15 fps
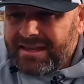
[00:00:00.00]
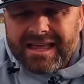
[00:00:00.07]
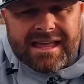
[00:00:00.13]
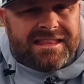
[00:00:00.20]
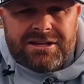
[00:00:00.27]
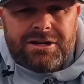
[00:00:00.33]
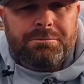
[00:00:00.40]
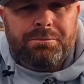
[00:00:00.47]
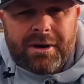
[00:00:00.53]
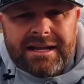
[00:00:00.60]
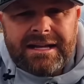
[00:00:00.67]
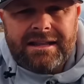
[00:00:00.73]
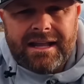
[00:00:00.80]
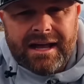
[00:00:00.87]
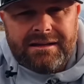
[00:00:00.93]
then your
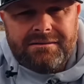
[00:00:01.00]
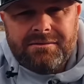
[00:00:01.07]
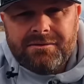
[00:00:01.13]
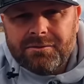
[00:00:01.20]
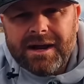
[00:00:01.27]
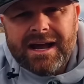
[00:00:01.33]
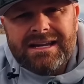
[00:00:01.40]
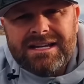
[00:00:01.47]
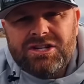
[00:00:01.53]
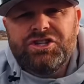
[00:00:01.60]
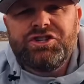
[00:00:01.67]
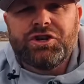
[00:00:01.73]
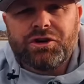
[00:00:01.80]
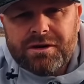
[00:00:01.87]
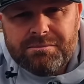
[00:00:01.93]
braided line, right?
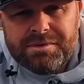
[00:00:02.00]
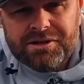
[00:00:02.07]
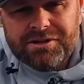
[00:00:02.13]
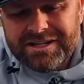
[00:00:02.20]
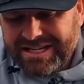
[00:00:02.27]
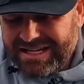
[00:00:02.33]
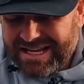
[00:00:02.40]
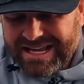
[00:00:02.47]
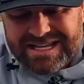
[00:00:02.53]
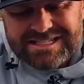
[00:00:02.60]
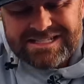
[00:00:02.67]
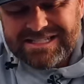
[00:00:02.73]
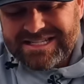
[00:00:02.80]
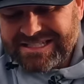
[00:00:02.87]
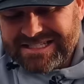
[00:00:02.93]
Durability,
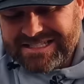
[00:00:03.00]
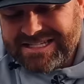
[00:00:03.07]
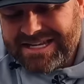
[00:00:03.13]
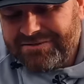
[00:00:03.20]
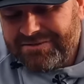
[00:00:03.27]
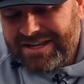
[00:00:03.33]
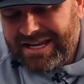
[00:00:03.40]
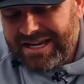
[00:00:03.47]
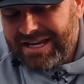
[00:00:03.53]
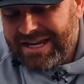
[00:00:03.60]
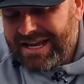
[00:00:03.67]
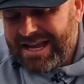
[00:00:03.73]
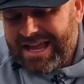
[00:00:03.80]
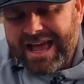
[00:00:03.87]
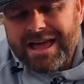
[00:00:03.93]
sensitivity,
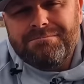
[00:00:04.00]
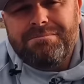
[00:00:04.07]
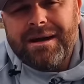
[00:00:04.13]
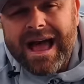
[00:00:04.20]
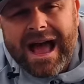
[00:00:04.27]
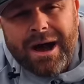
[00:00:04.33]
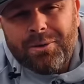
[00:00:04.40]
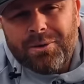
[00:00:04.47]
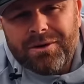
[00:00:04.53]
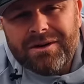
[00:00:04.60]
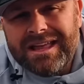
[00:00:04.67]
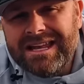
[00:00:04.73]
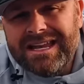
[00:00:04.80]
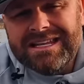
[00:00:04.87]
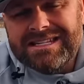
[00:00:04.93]
and power.
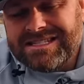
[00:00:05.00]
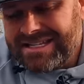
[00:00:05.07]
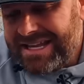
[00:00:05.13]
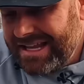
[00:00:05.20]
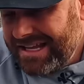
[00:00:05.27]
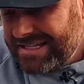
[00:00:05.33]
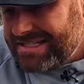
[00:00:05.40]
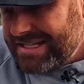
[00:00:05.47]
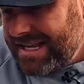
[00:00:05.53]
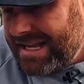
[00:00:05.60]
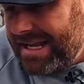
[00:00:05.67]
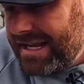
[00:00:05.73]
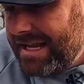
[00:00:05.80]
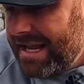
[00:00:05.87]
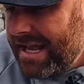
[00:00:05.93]
It is
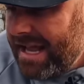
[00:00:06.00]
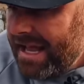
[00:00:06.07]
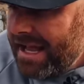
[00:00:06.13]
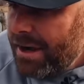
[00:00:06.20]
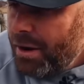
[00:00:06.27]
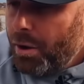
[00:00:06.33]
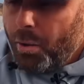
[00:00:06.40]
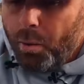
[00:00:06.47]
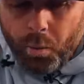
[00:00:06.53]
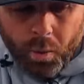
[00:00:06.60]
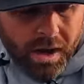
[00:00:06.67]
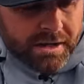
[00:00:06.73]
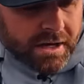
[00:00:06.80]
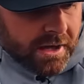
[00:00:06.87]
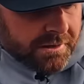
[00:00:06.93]
key.
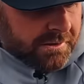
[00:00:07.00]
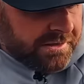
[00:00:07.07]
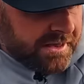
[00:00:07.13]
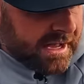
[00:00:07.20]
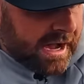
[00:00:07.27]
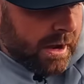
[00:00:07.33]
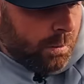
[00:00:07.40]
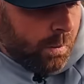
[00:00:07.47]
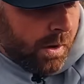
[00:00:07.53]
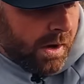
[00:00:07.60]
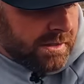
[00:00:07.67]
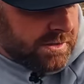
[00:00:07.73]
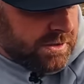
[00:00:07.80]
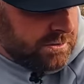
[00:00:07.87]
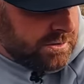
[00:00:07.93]
One other thing I
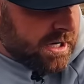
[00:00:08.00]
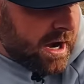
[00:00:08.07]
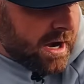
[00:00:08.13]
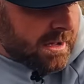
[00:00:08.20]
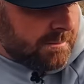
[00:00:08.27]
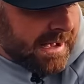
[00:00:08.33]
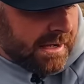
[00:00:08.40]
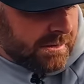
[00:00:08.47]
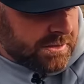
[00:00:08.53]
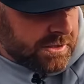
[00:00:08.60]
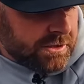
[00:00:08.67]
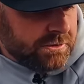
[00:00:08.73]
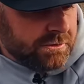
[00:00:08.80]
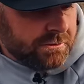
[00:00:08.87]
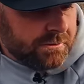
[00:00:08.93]
want to talk about
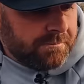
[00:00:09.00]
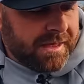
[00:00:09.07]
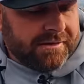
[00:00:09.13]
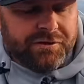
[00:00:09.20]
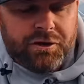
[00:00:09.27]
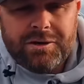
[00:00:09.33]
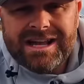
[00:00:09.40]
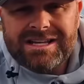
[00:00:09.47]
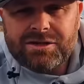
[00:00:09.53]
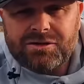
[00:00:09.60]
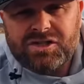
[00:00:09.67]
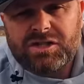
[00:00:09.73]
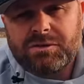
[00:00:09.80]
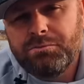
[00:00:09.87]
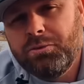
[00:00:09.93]
too, if you guys are
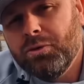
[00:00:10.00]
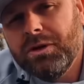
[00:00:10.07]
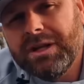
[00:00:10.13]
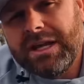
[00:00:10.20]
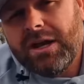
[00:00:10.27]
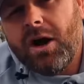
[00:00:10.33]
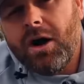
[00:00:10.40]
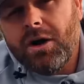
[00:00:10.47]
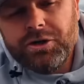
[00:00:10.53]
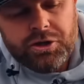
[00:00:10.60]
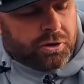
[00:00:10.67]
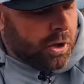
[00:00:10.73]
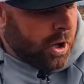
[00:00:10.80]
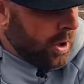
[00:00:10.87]
spooling on your